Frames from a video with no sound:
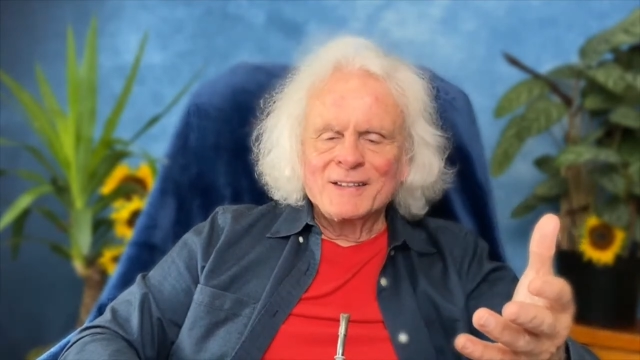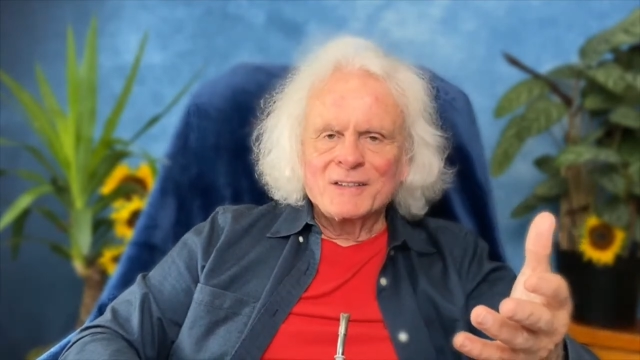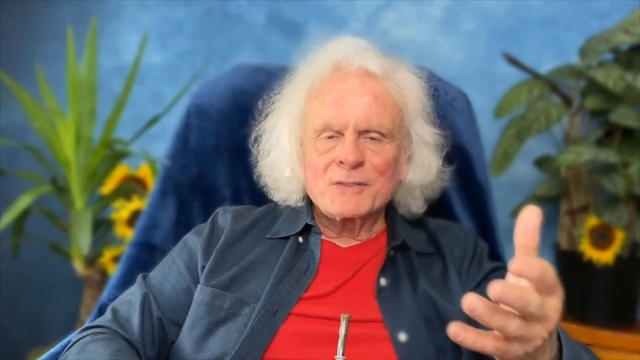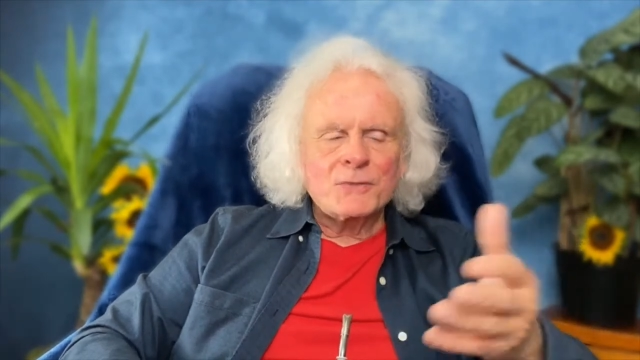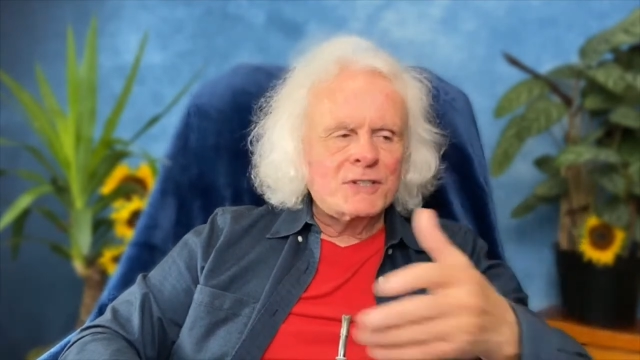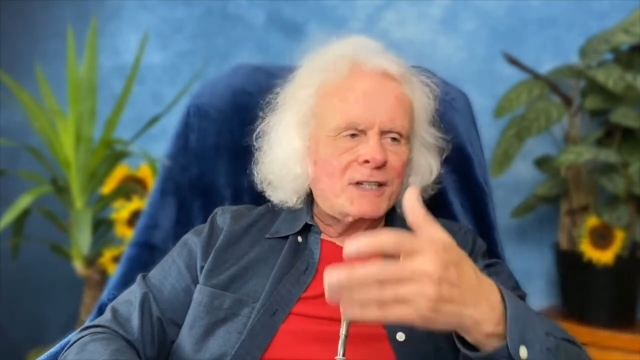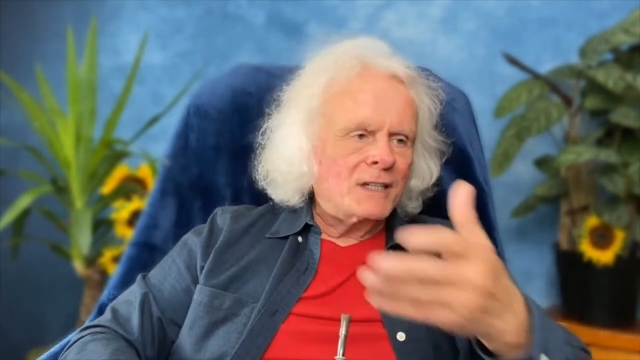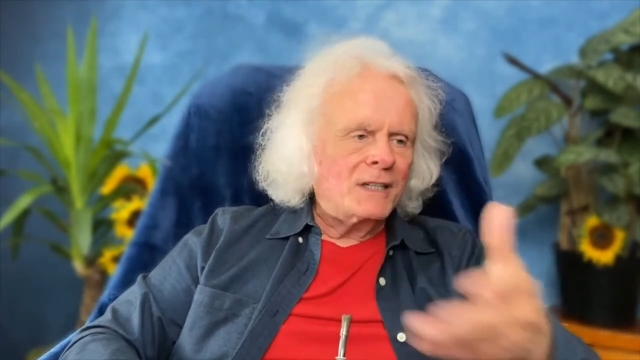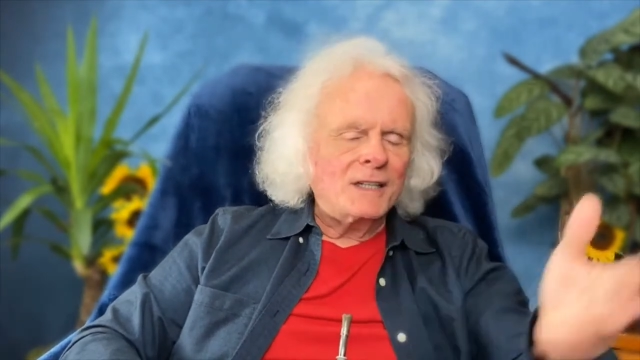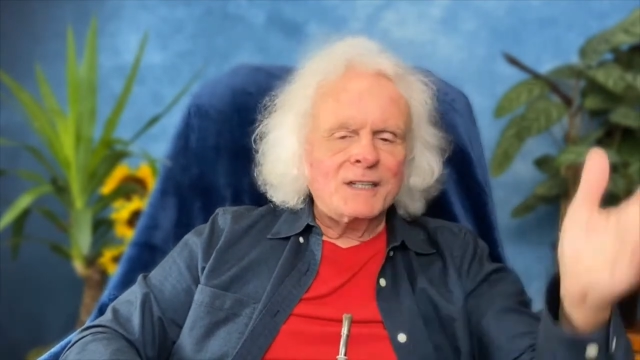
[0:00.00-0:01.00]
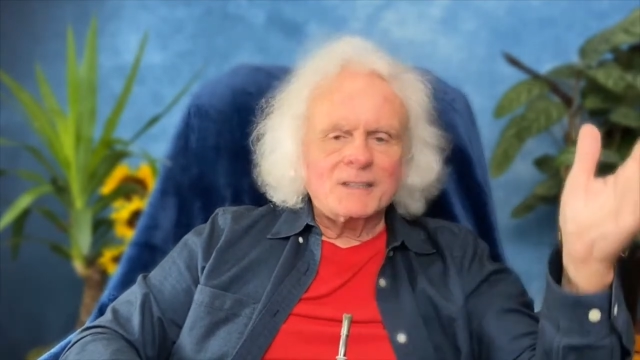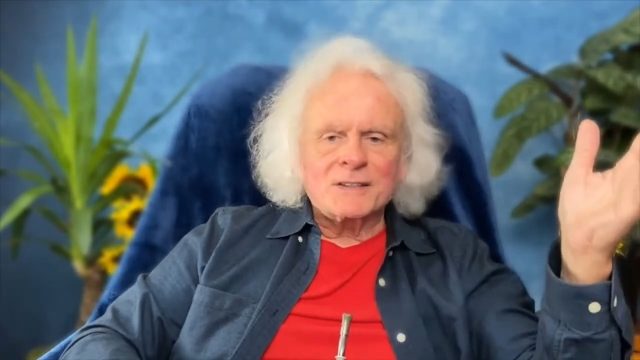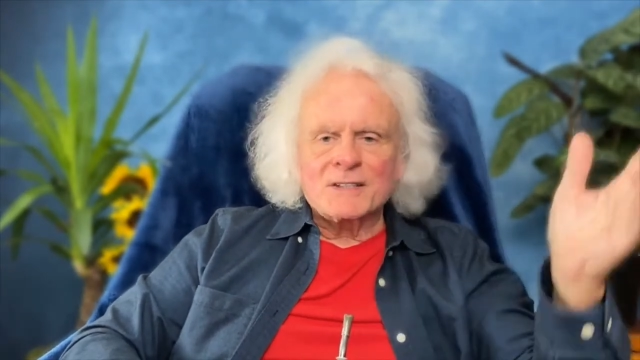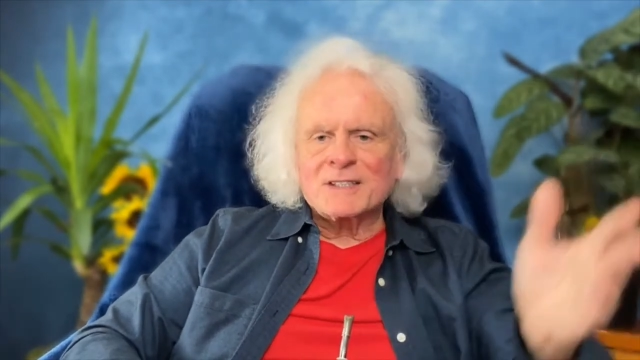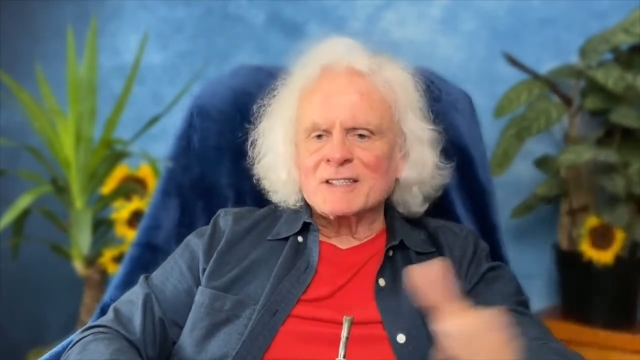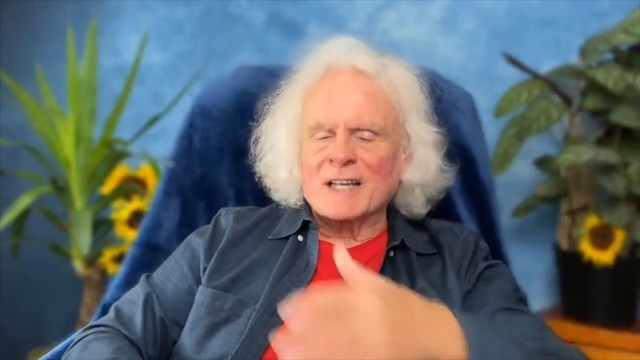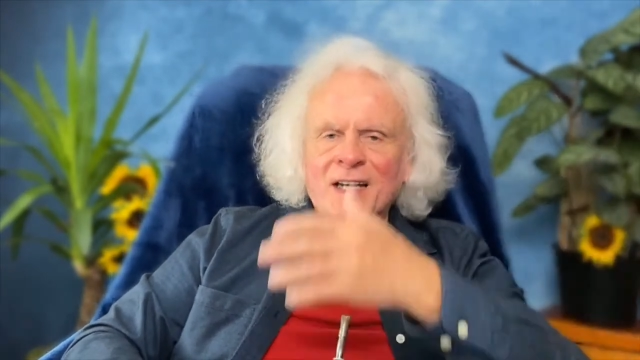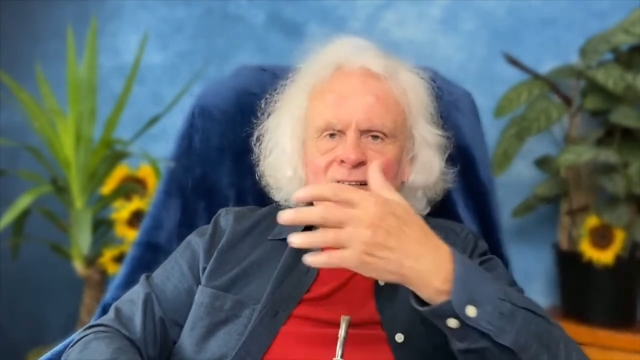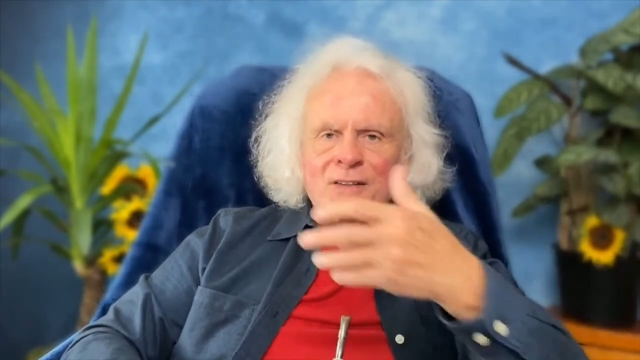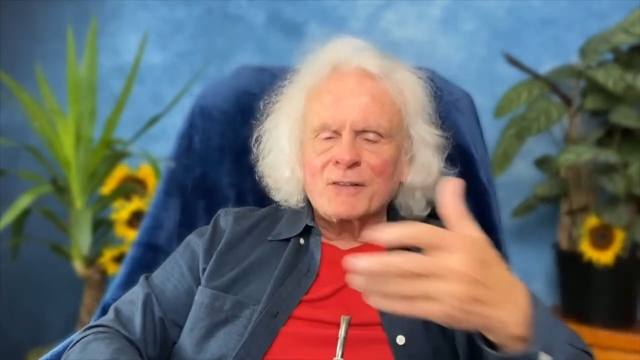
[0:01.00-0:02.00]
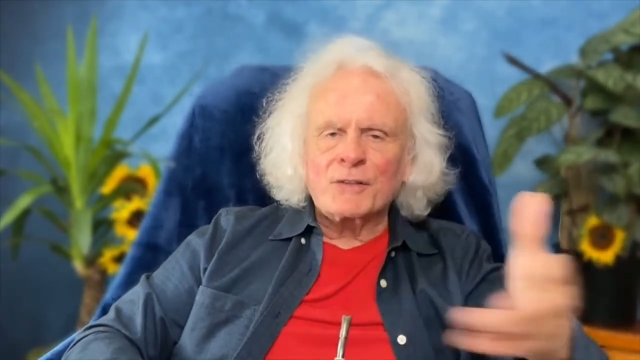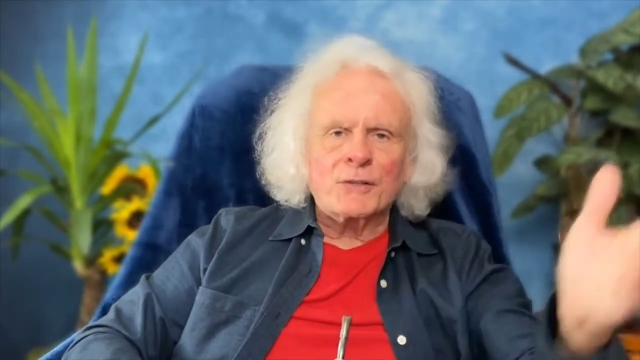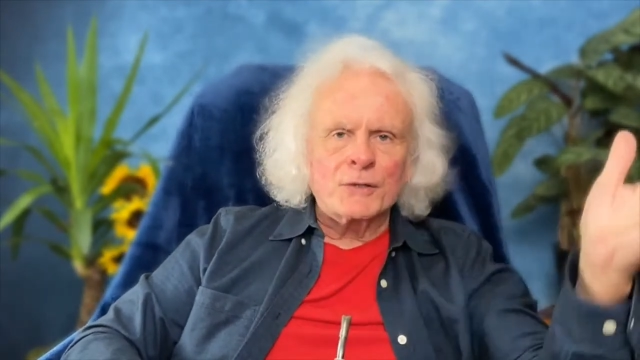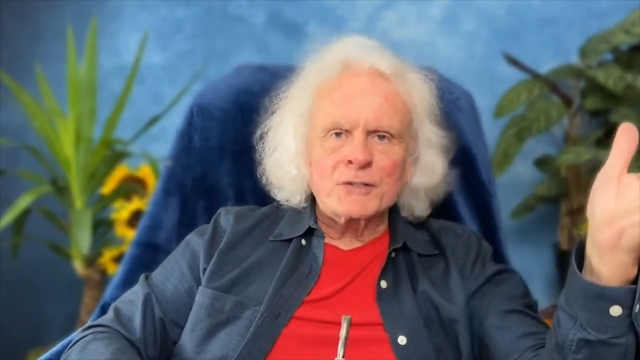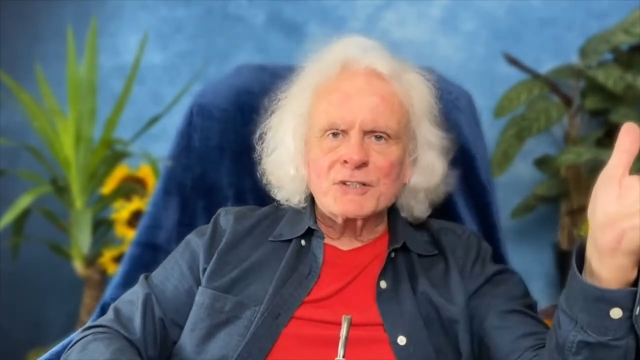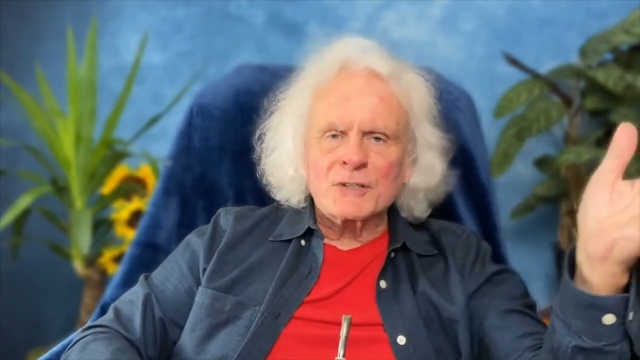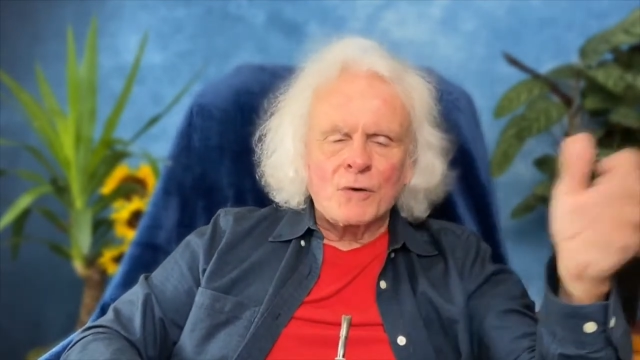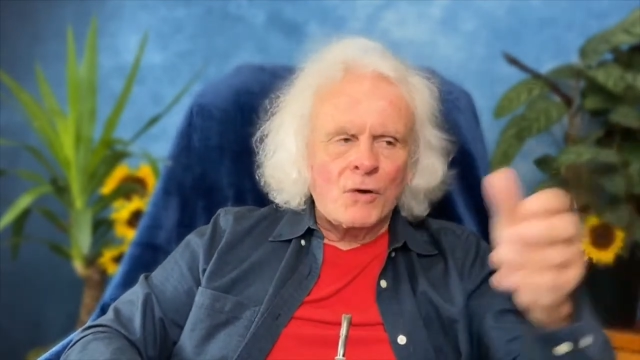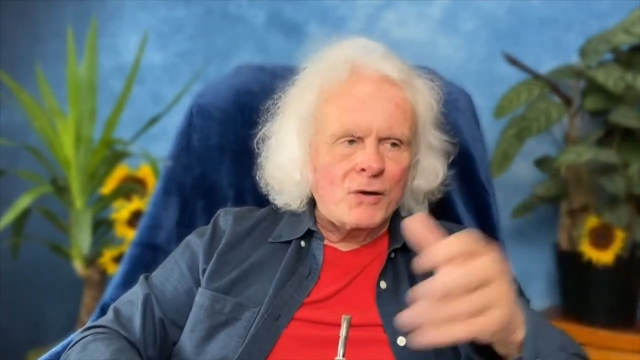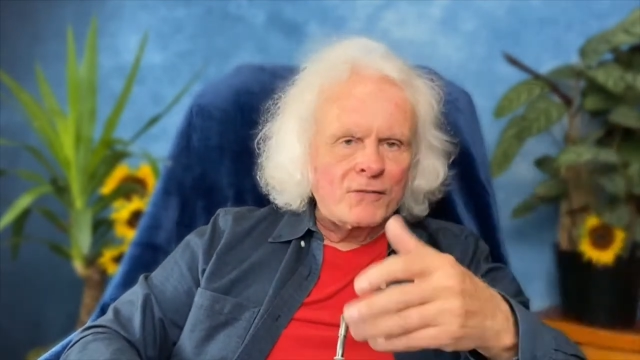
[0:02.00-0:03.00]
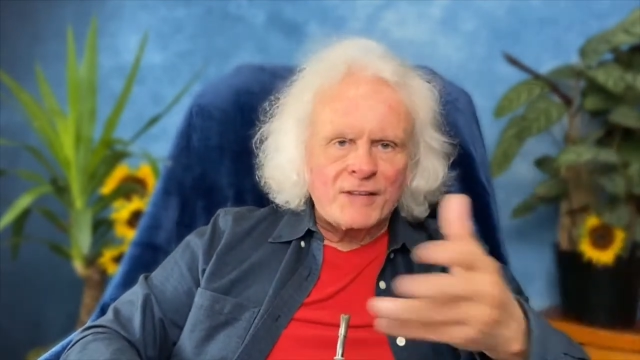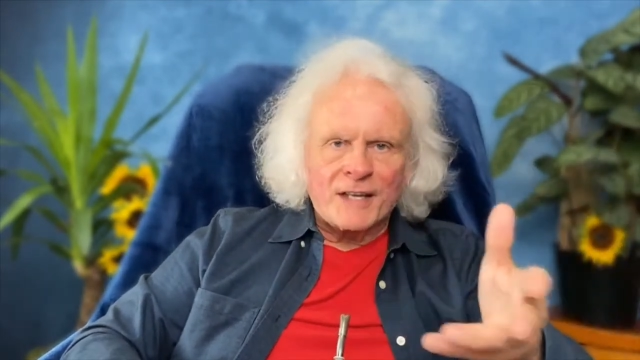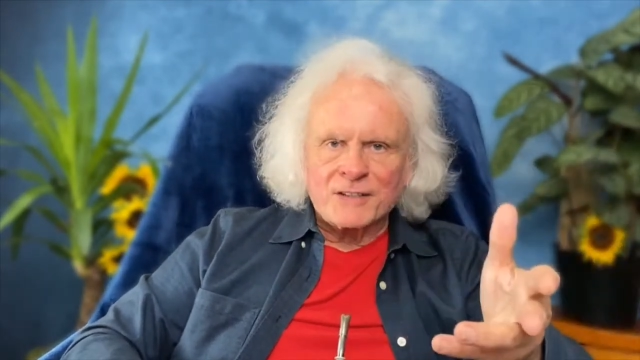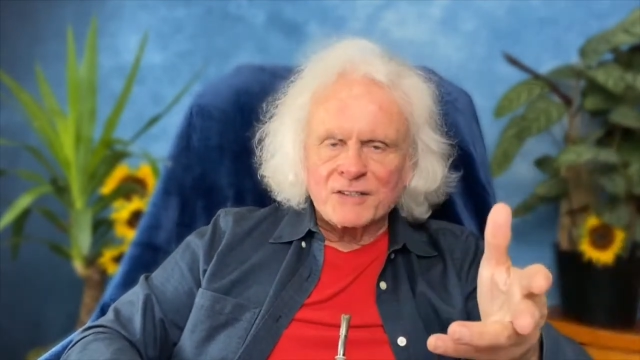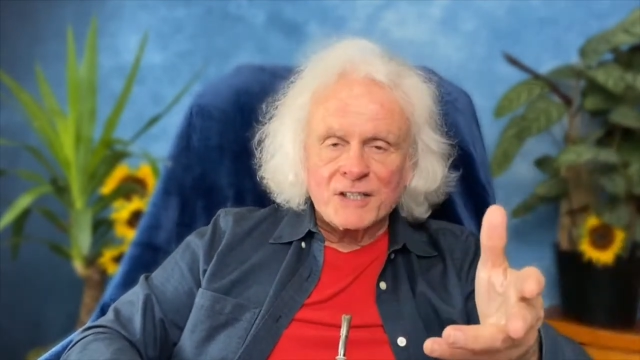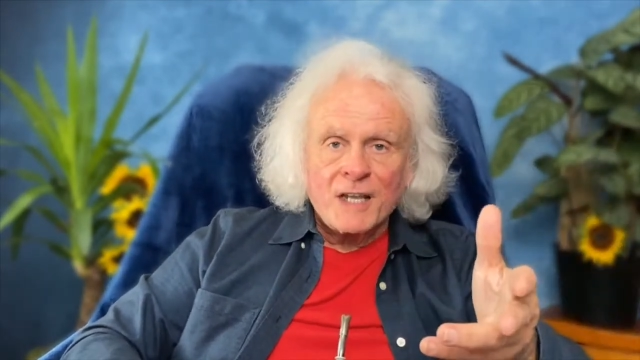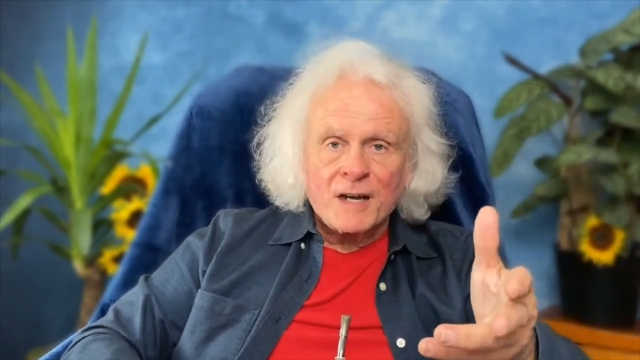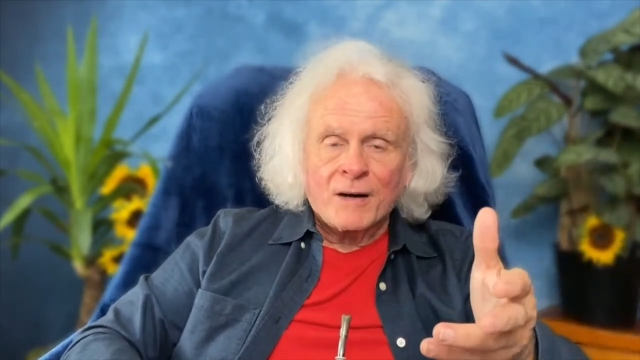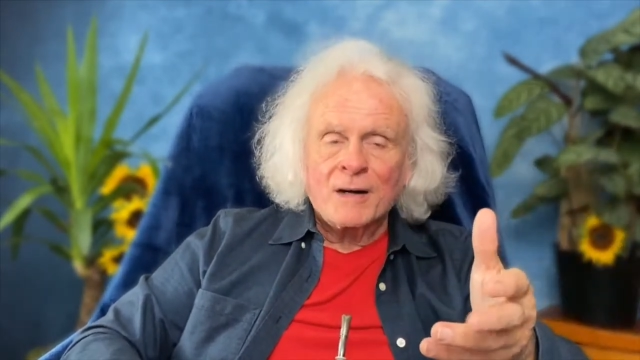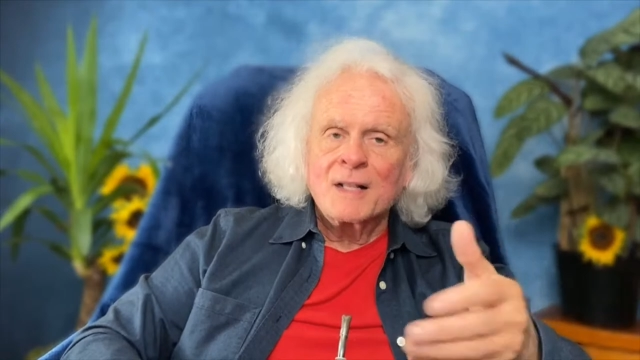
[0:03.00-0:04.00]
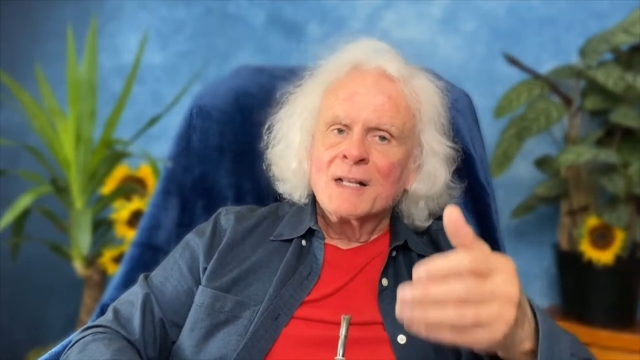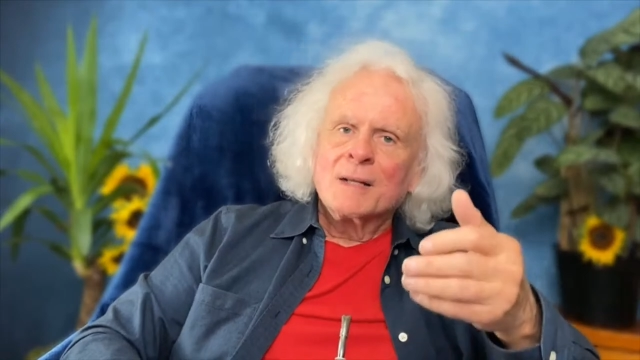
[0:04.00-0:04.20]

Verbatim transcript: And so is the heat and the sand and the thirst and all of that is there.